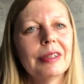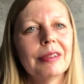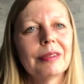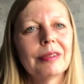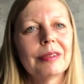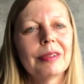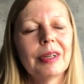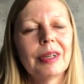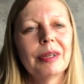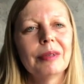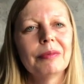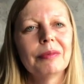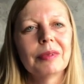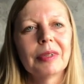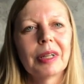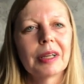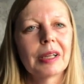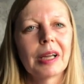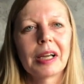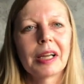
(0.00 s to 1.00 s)
It's
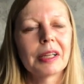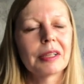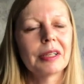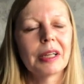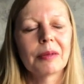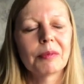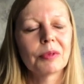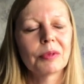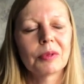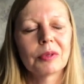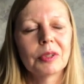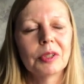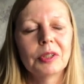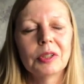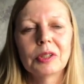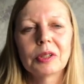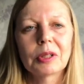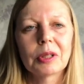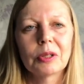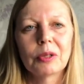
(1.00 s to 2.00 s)
like I had absolutely
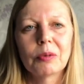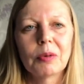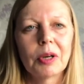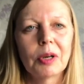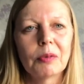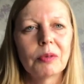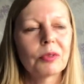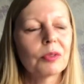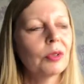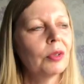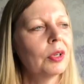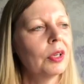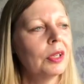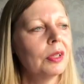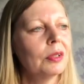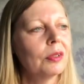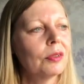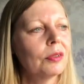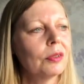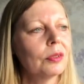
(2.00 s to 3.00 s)
no clue where I was
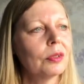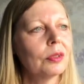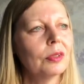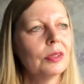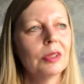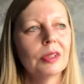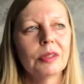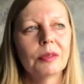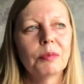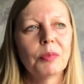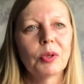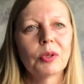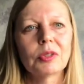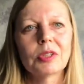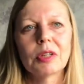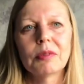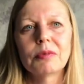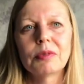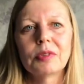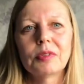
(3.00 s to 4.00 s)
going. The son had
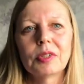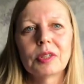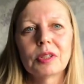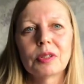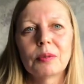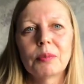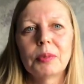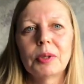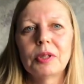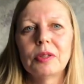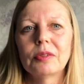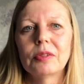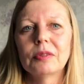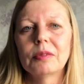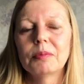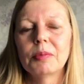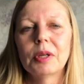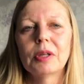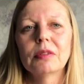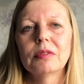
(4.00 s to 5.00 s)
booked every single
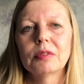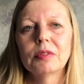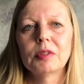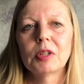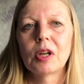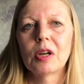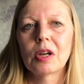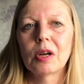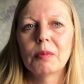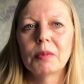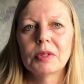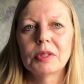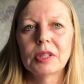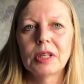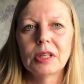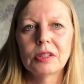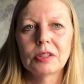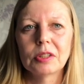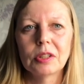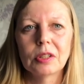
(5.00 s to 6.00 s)
bit of
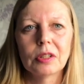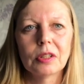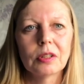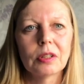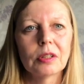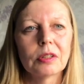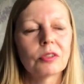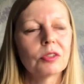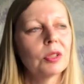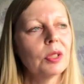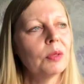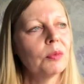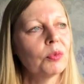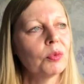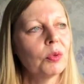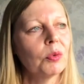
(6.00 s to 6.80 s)
accommodation, all the trips.